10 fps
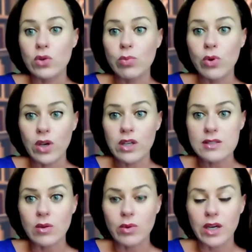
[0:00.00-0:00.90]

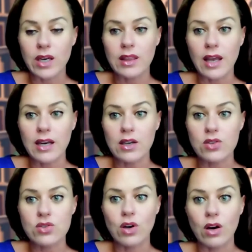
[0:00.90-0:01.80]
viewpoints that were in that
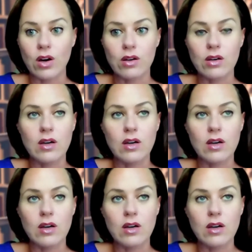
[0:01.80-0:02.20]
initial article.